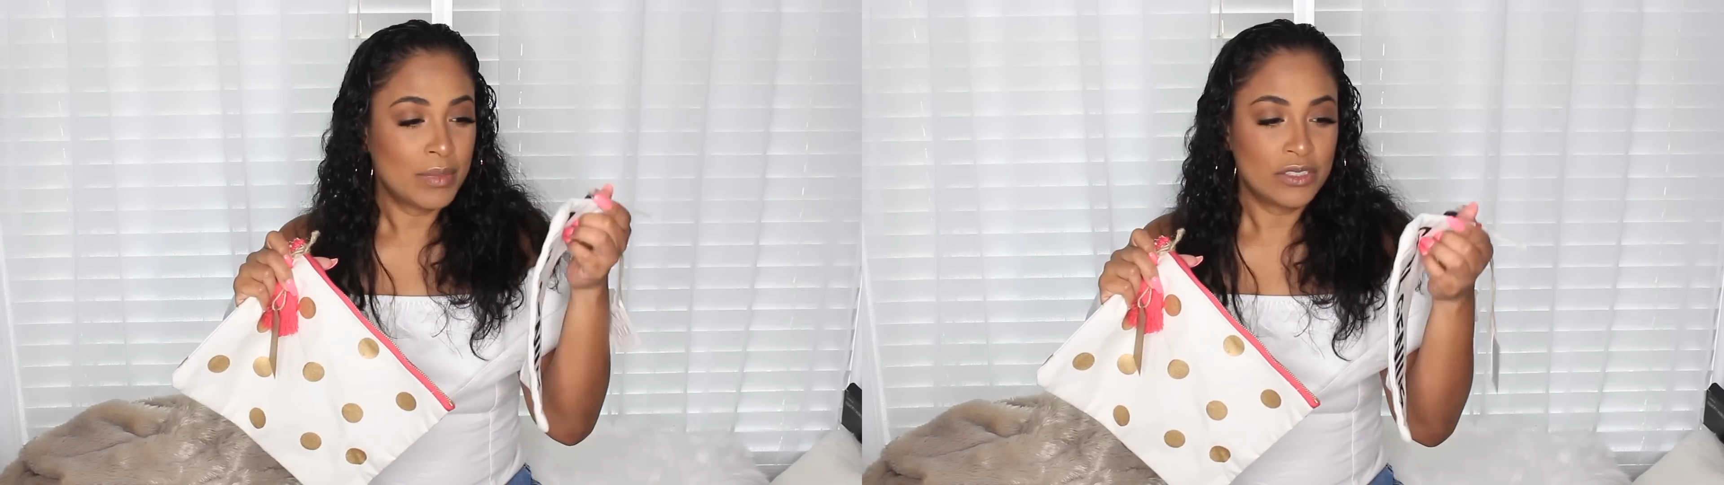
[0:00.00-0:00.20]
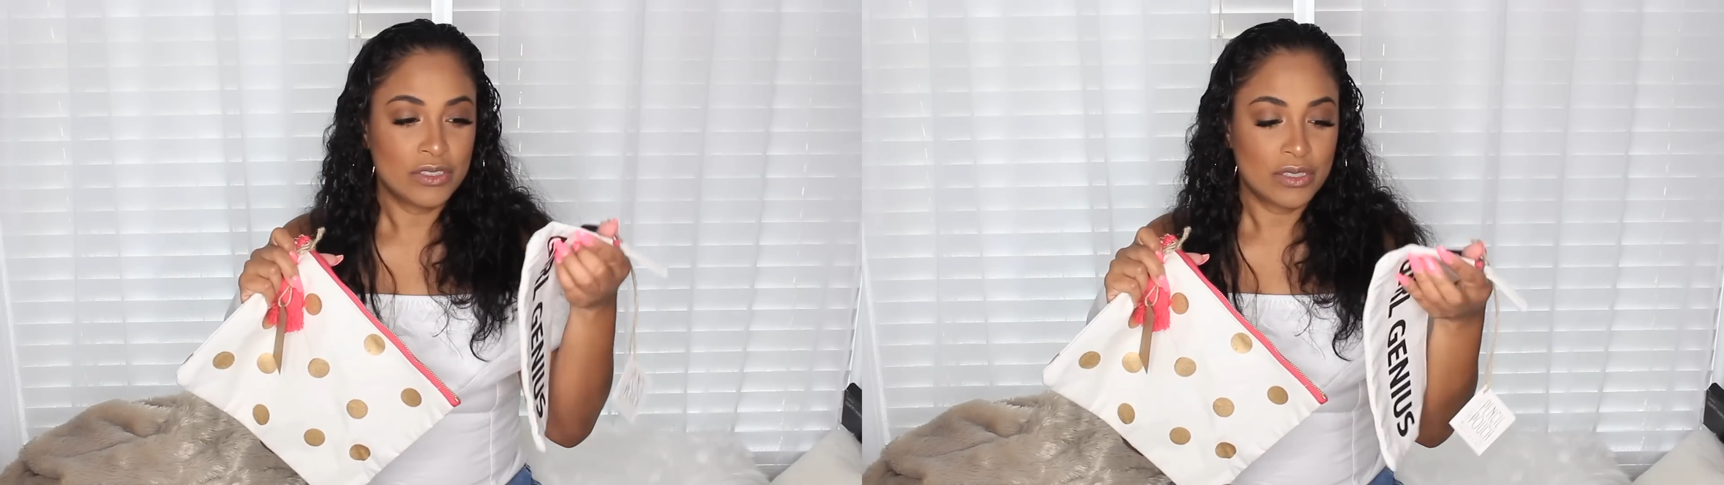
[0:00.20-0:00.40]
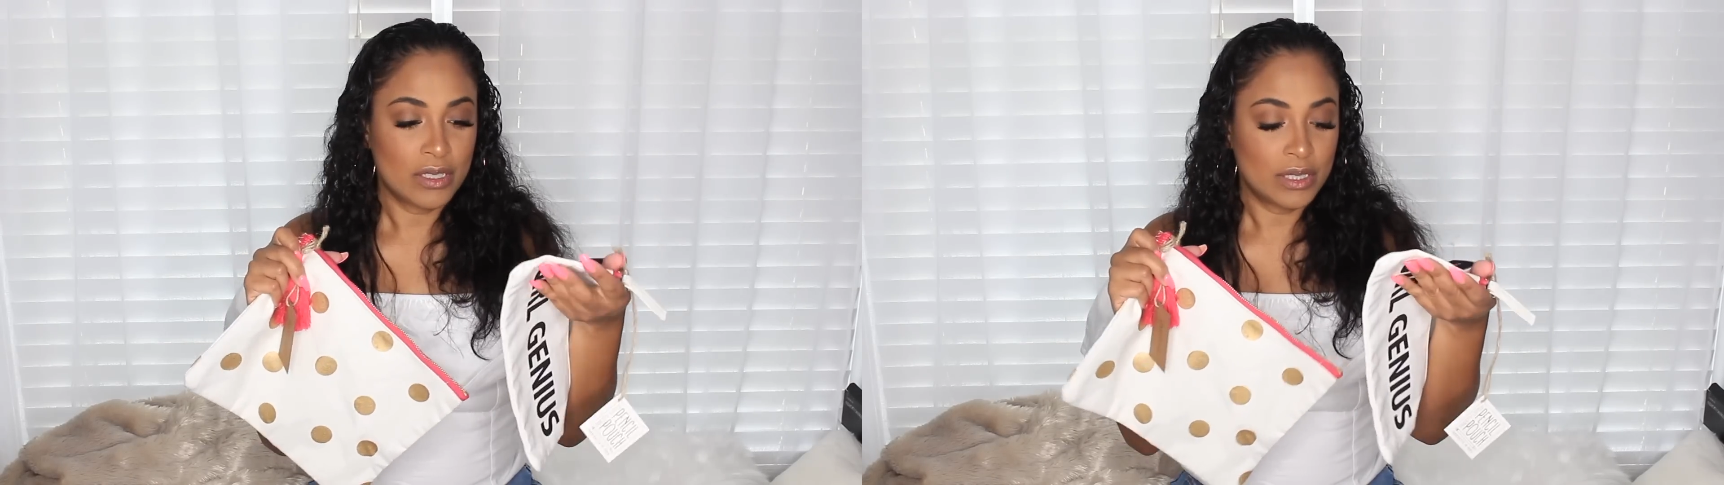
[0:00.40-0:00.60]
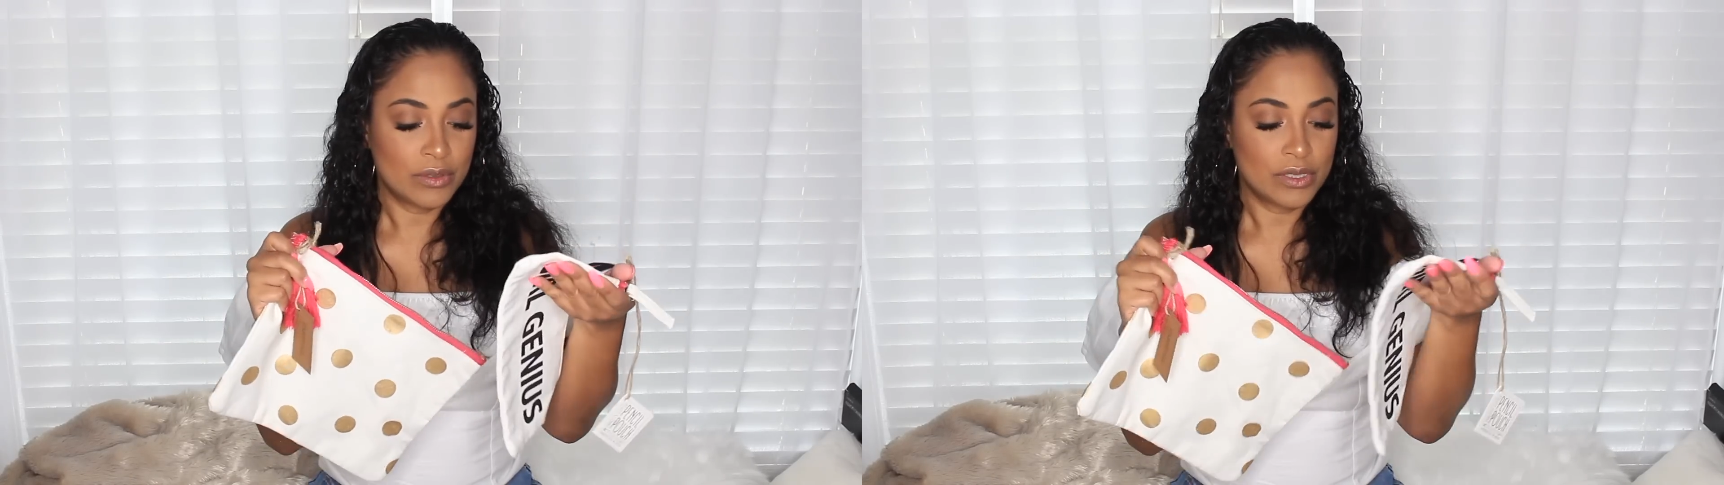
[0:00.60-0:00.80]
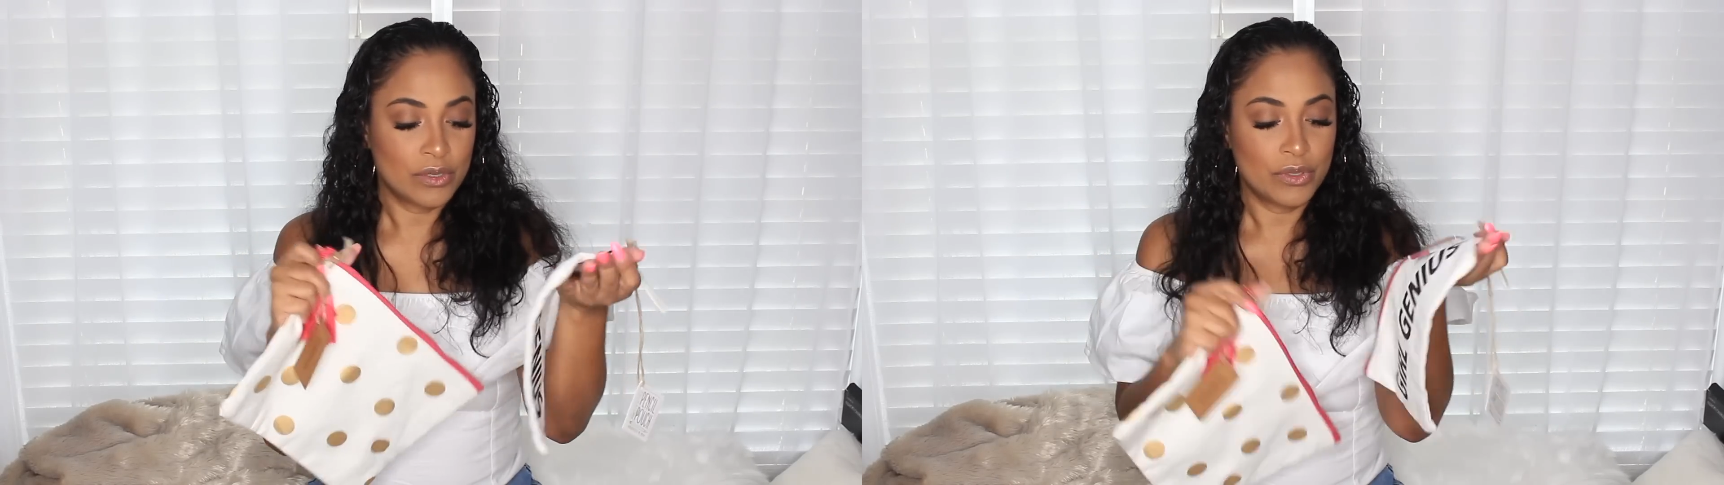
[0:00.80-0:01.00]
I just thought they
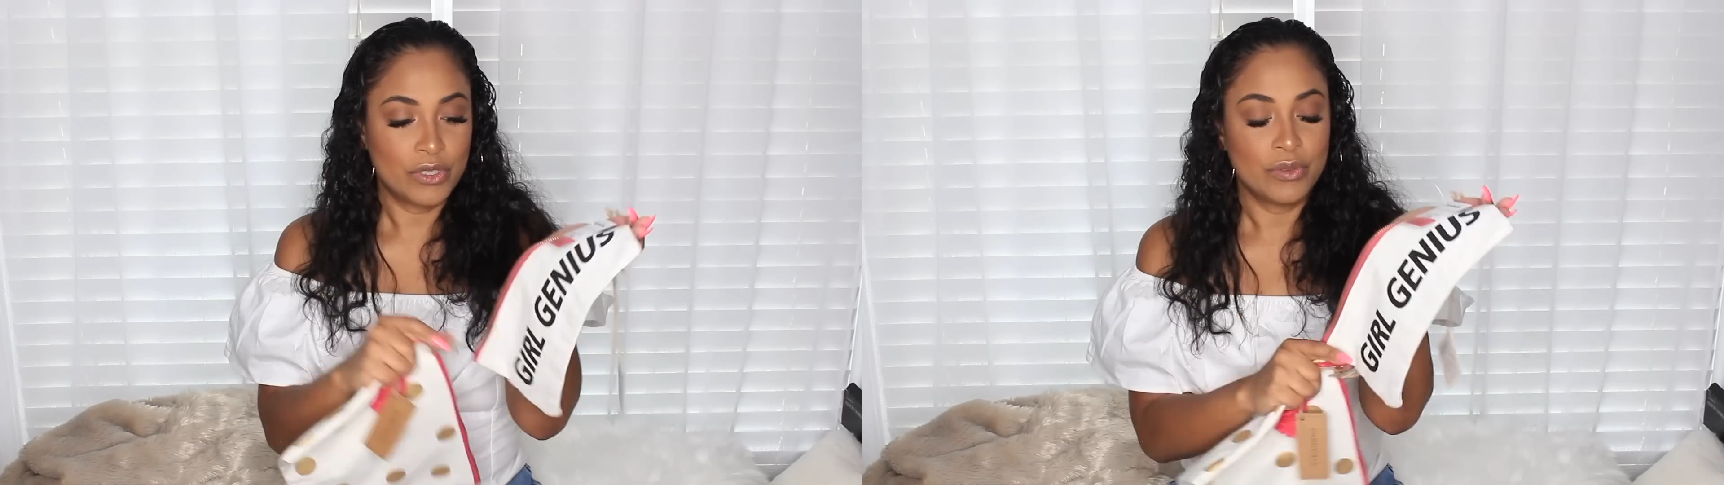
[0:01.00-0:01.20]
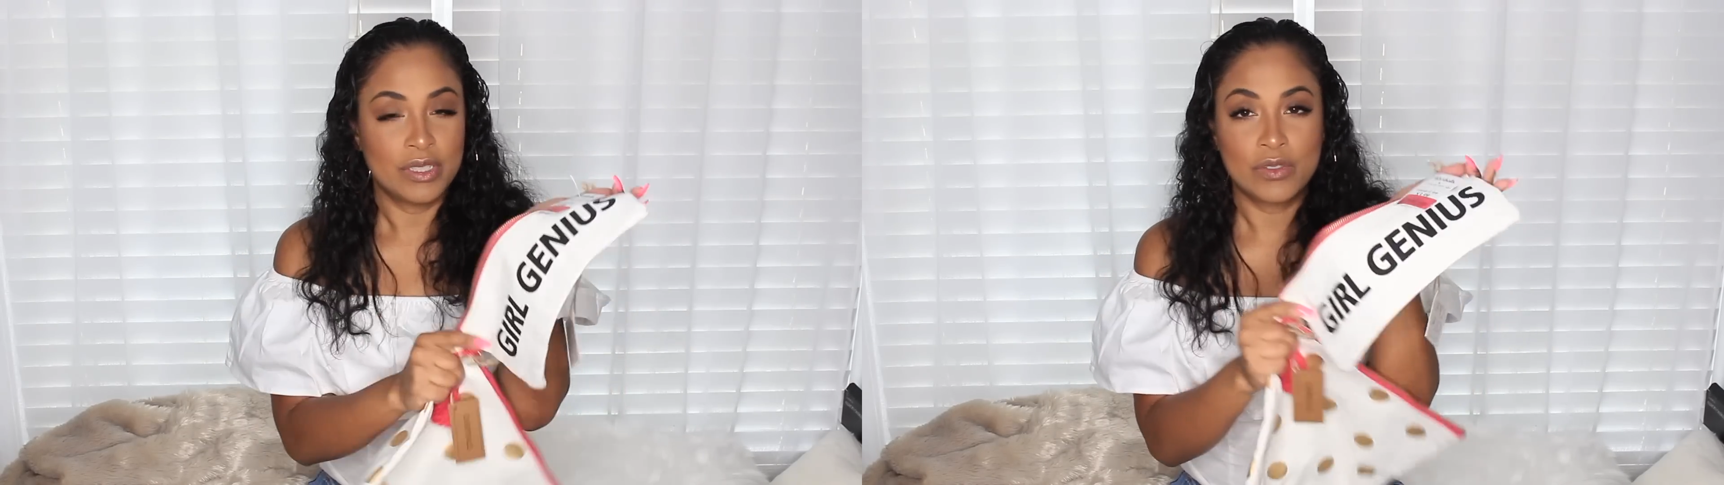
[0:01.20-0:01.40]
were so cute.